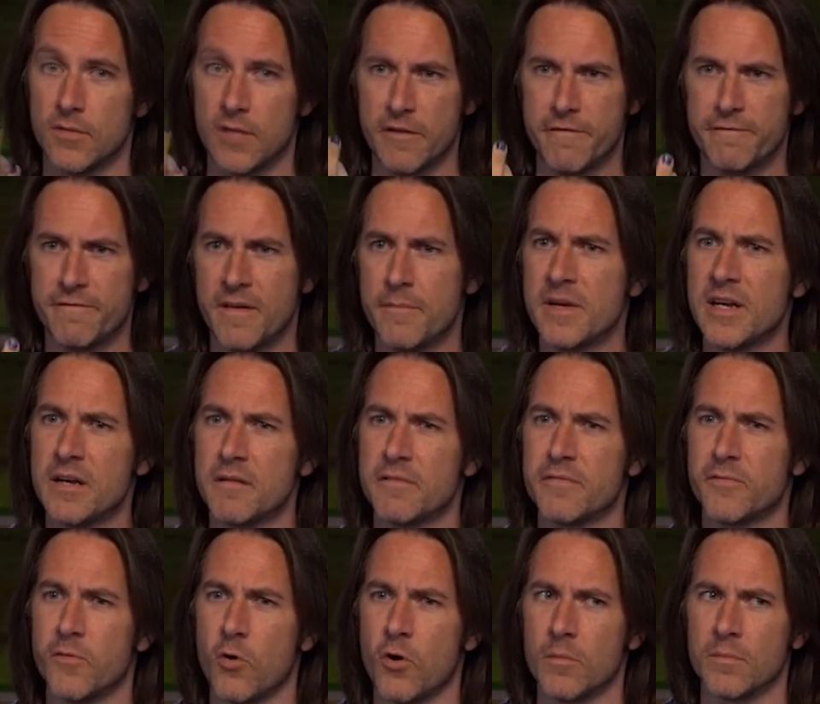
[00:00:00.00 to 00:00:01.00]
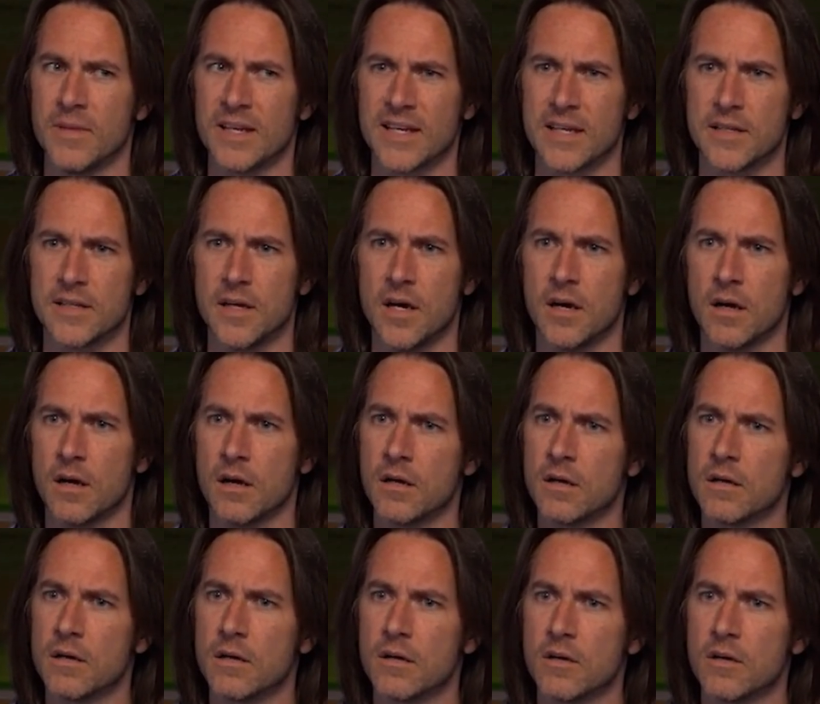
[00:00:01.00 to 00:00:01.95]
a feminine form like a young